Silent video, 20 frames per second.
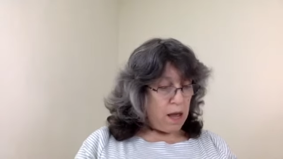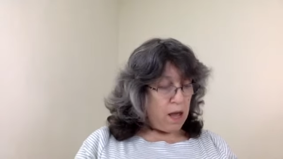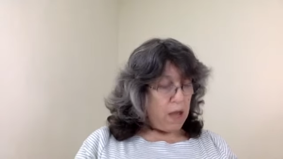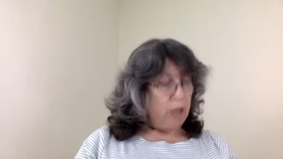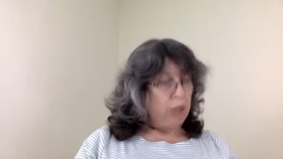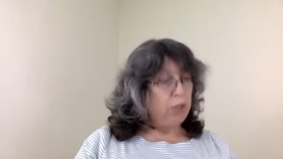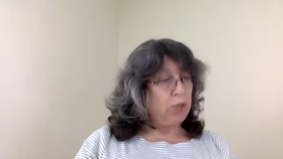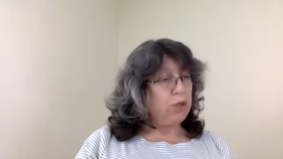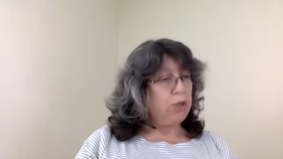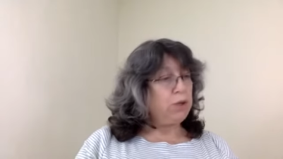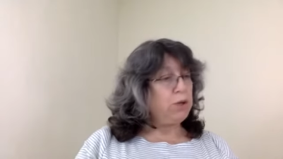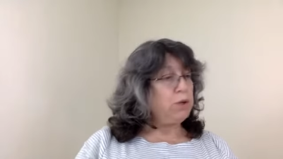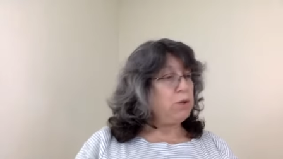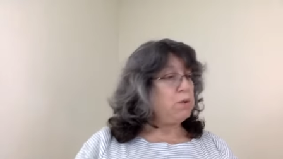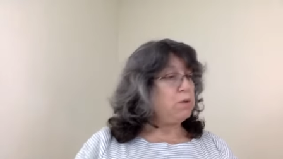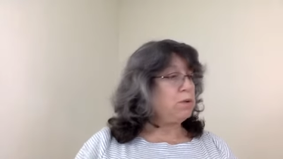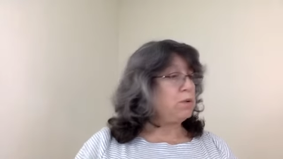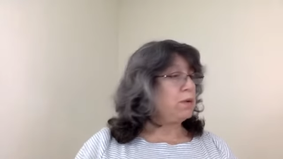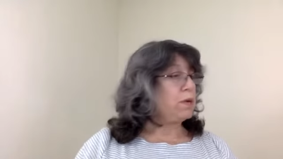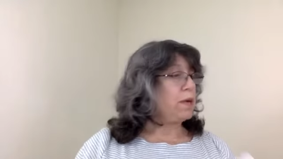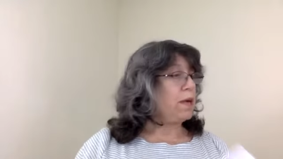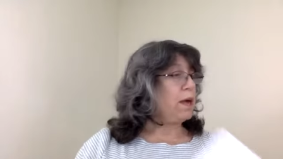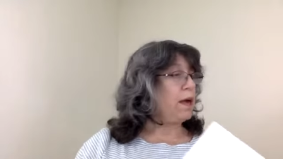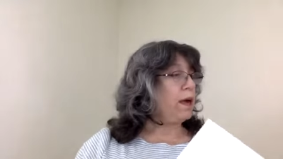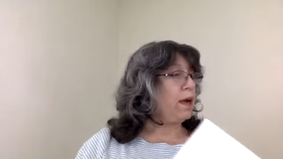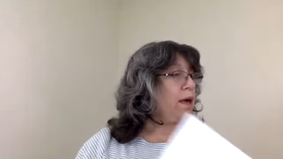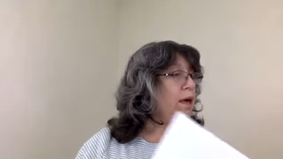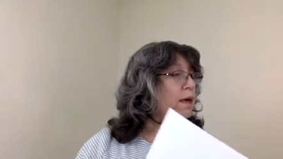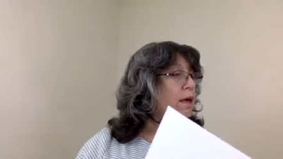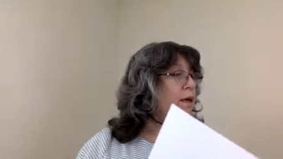You
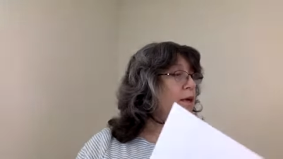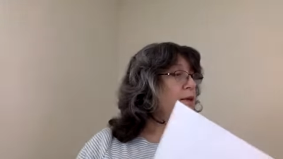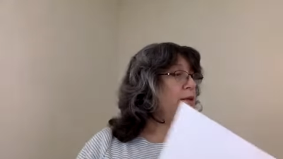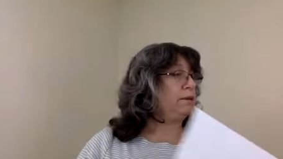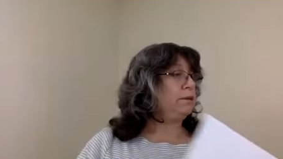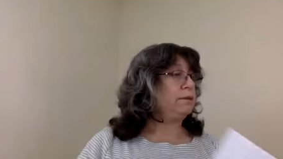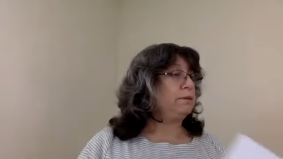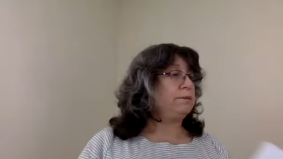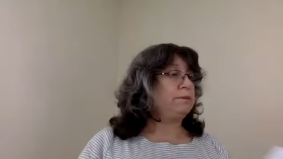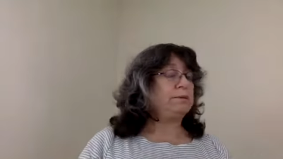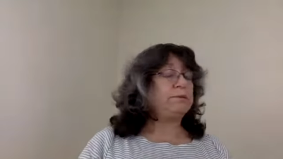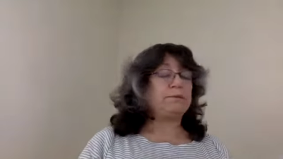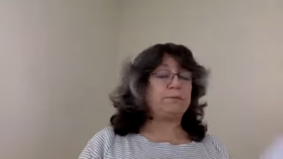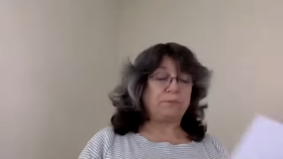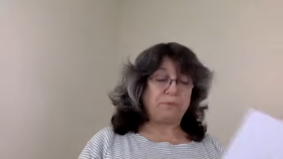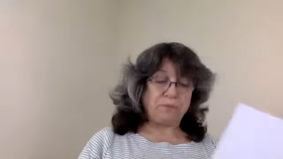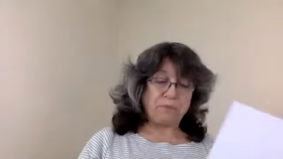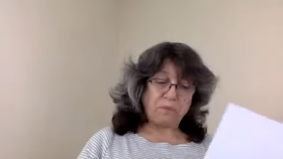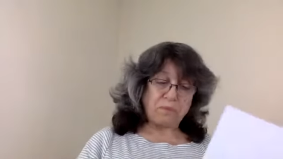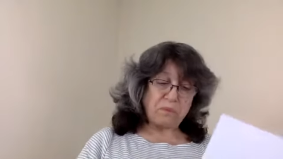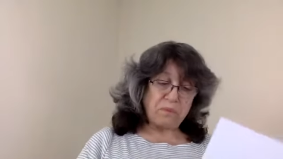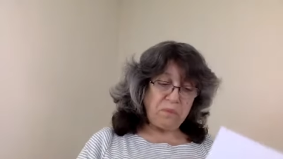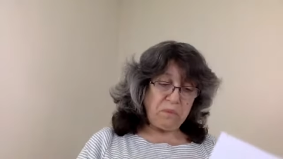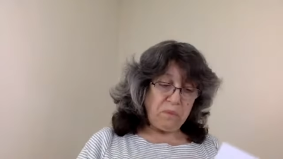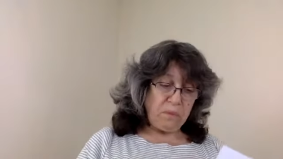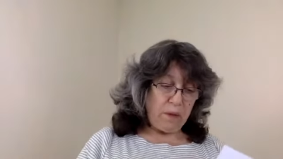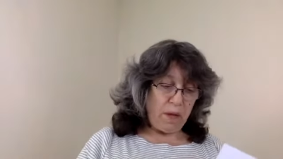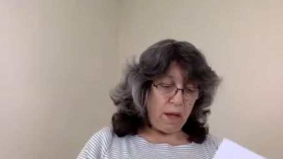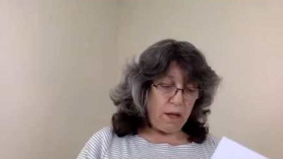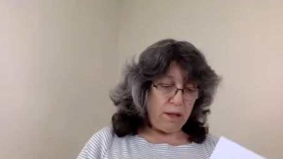can,
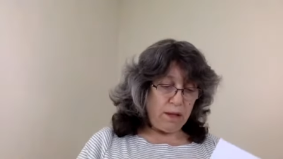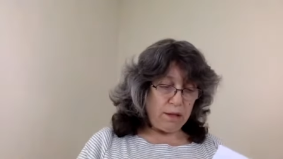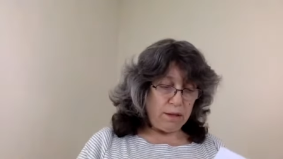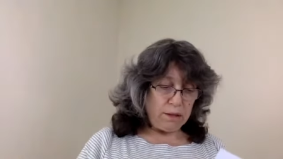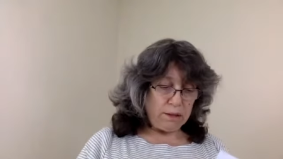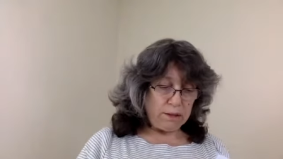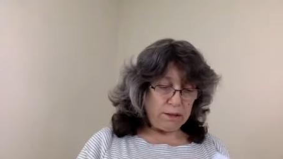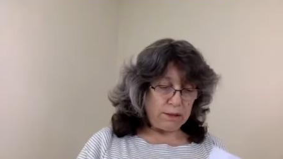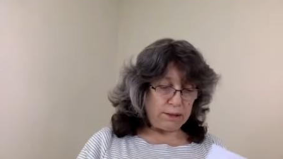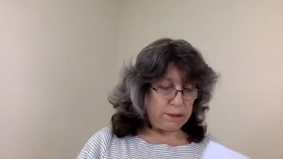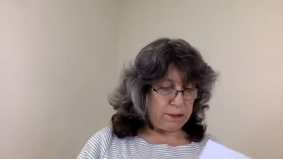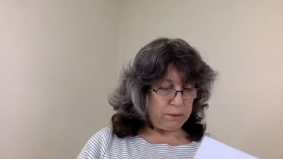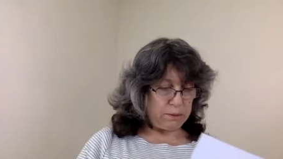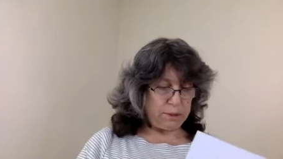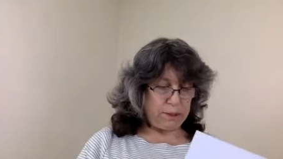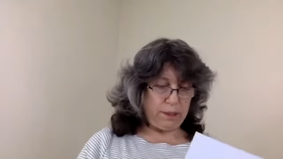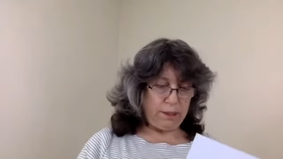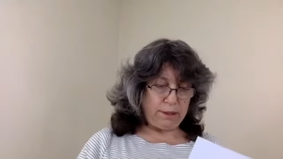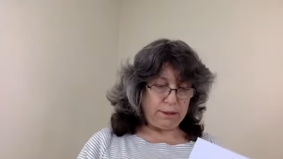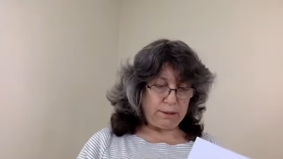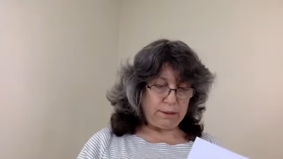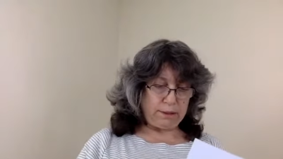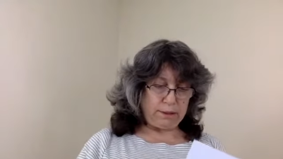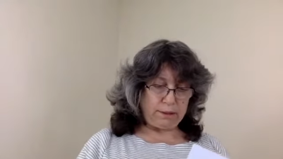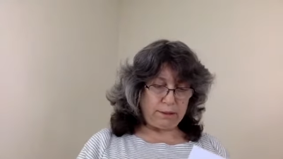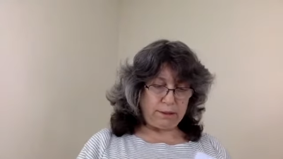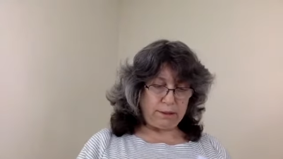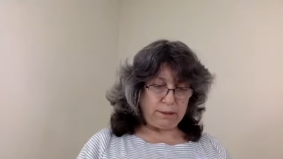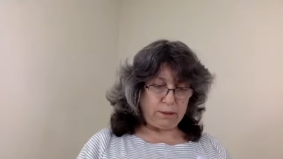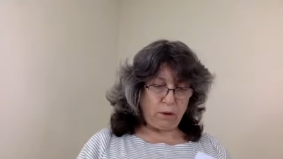let's see what else.
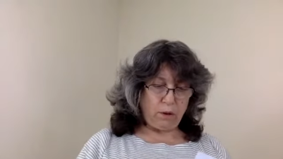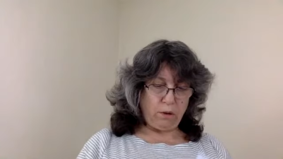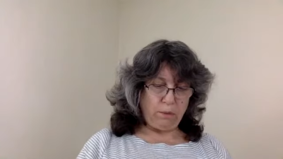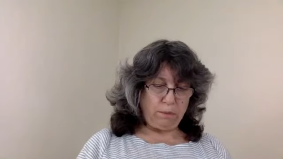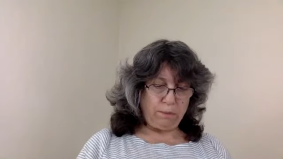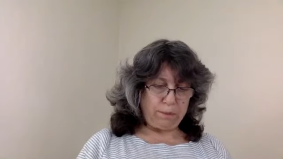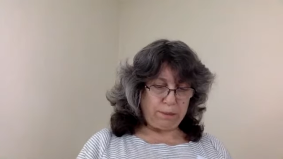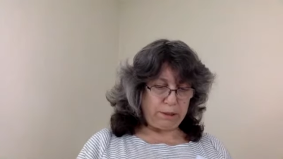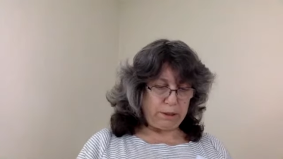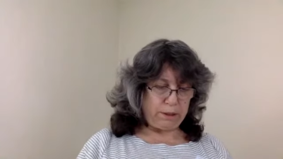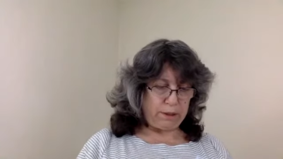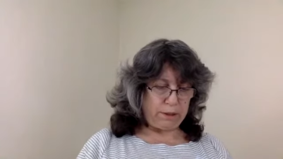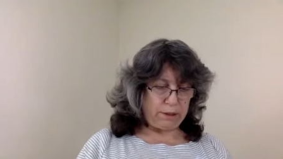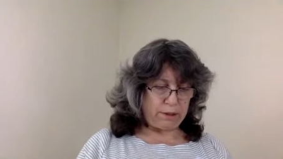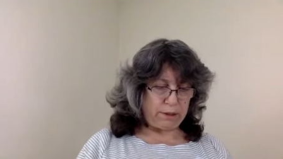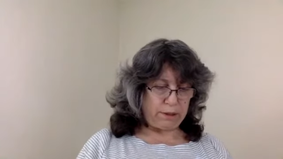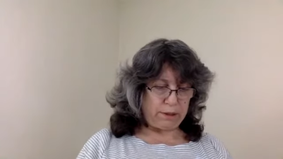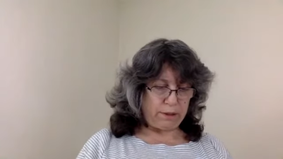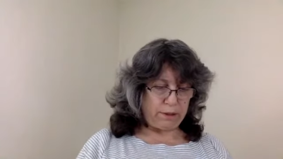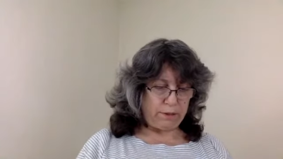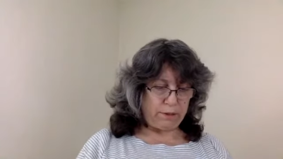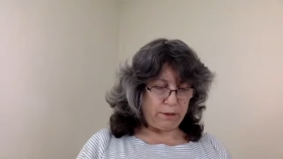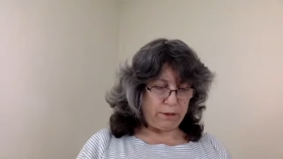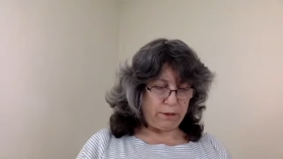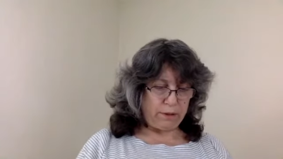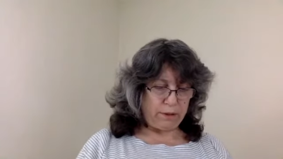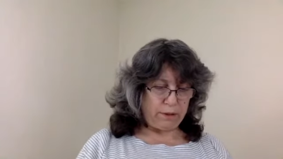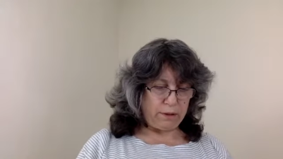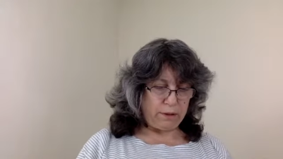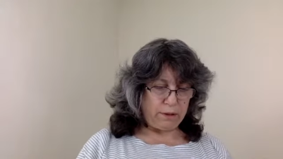There's a whole bunch of stuff here.
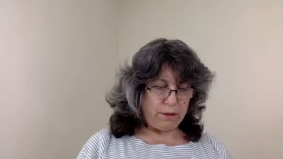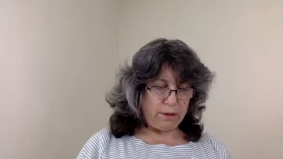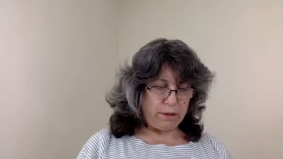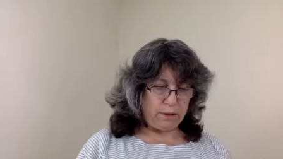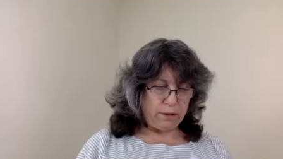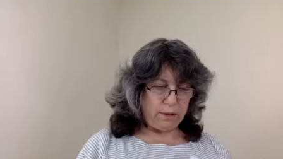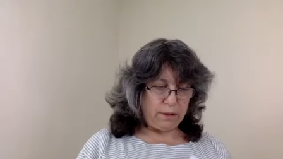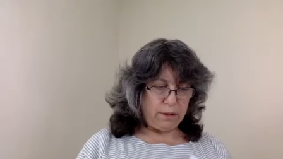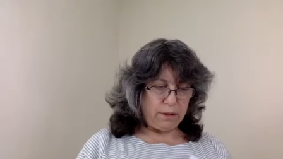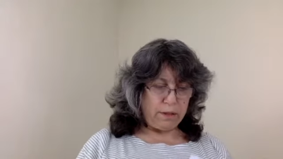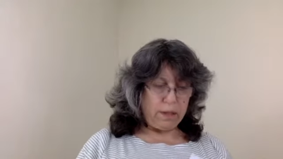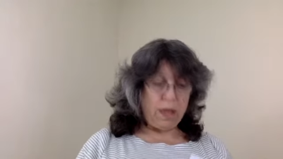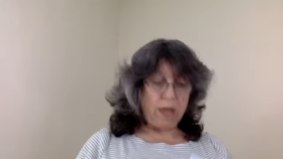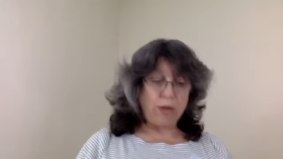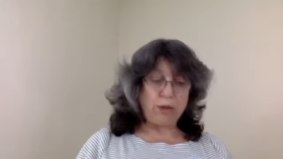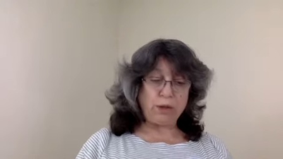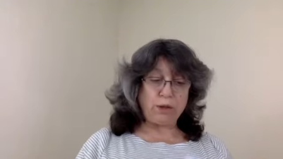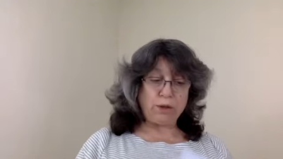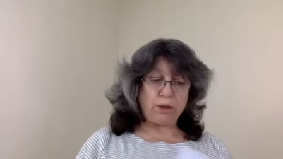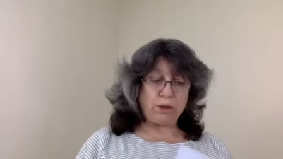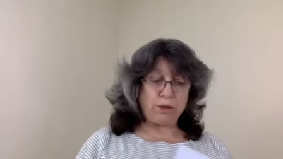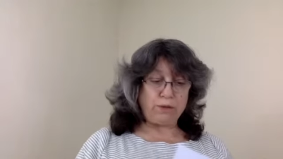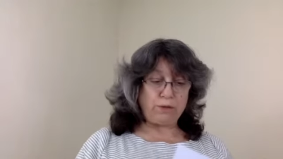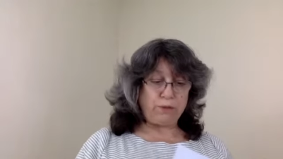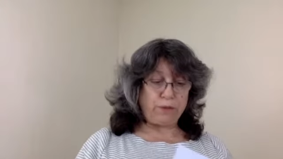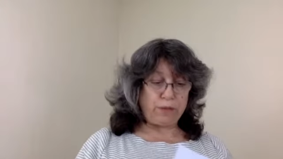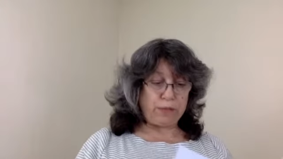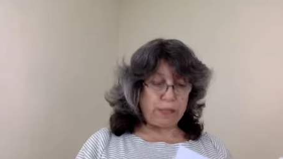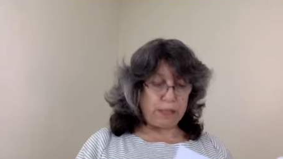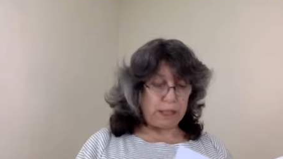Yeah, you could use it
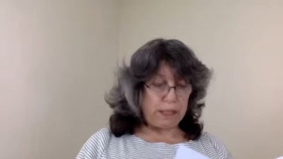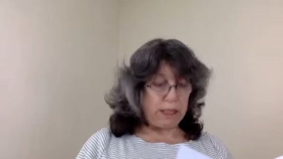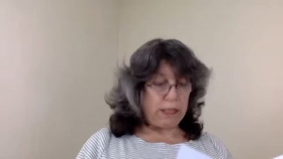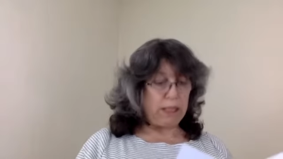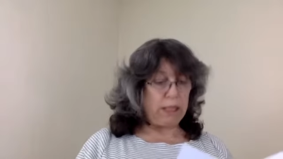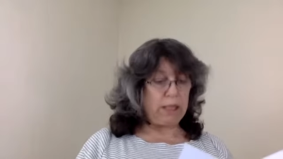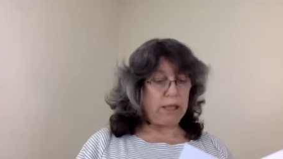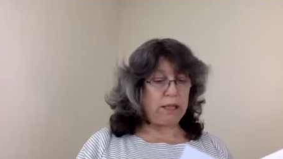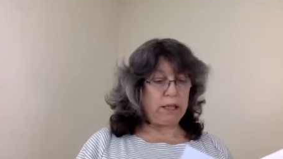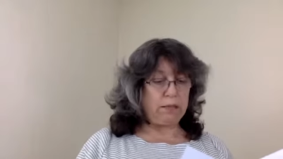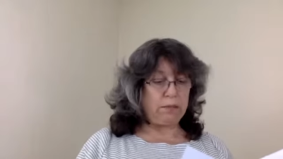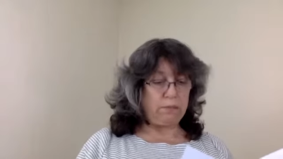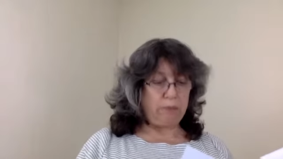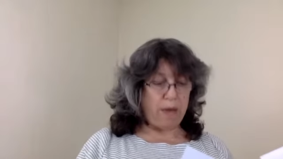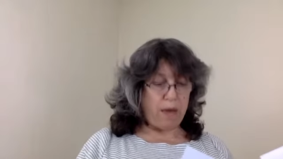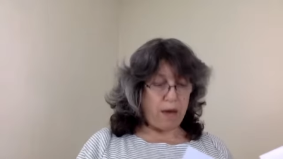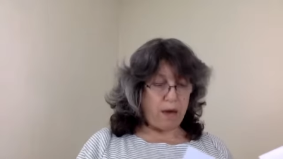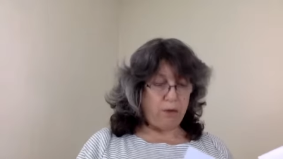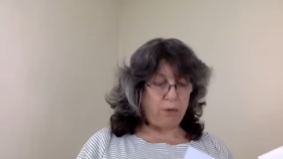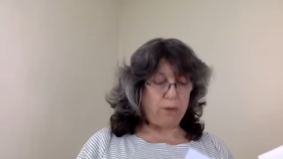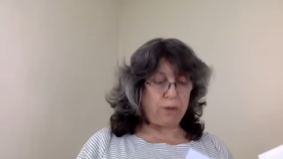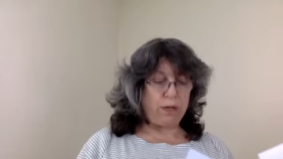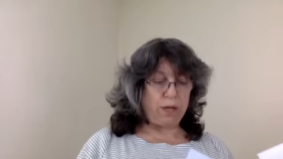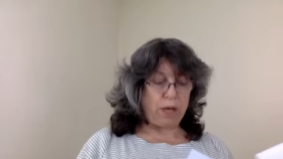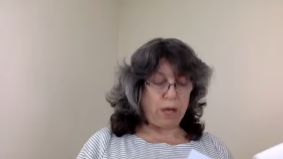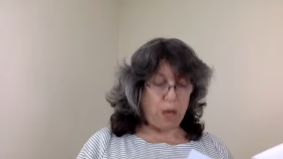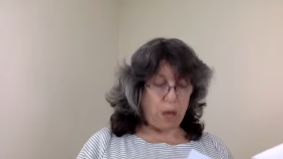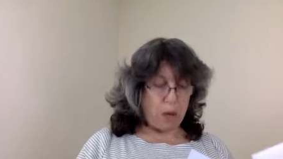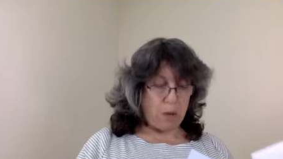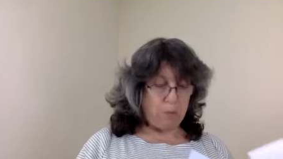for the teeth, the mouth, the
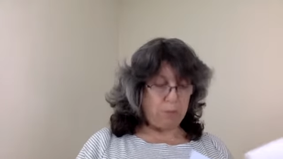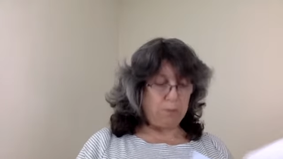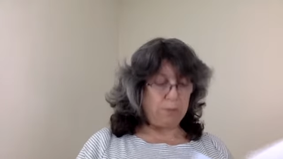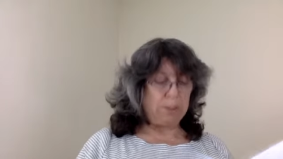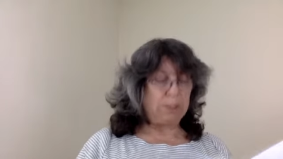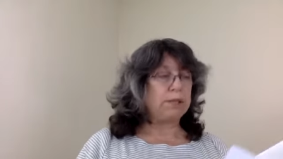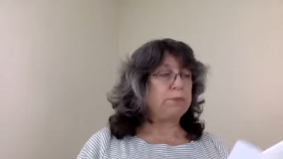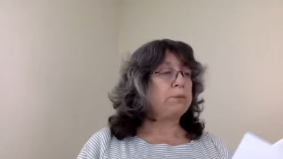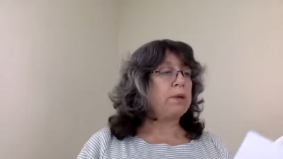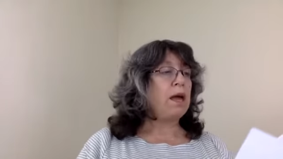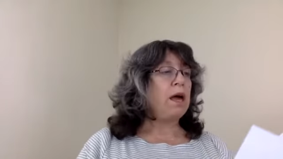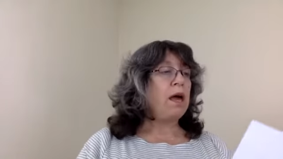gums.